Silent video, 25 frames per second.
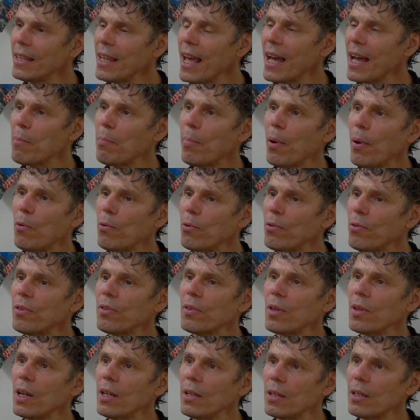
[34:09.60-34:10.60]
yeah,
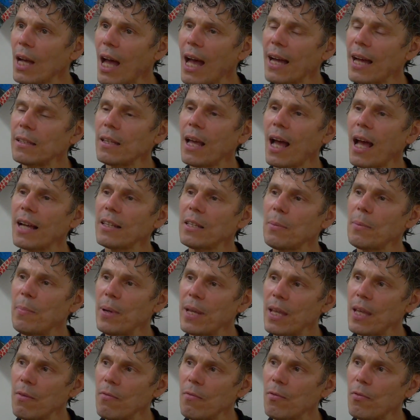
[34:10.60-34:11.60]
both uh, had had a
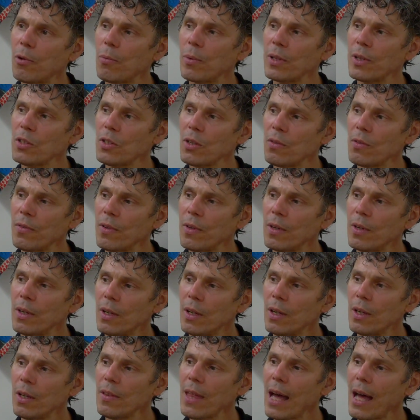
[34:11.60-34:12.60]
big influence of
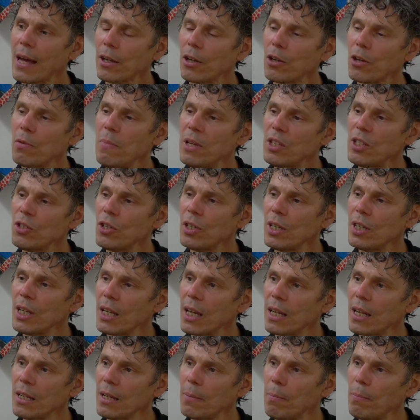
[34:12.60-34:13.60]
that commissioning
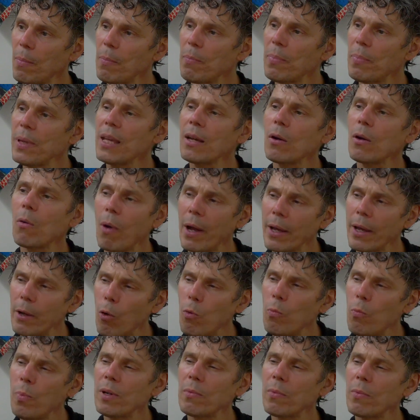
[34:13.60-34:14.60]
and but being quite
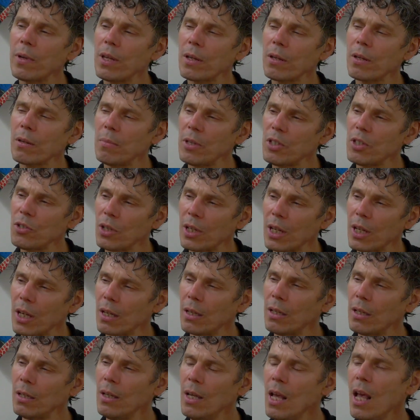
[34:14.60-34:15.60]
open with a commissioning
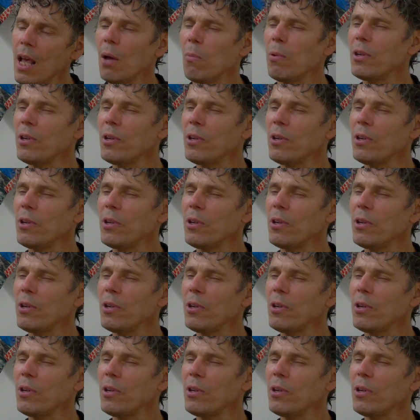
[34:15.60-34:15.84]
mm.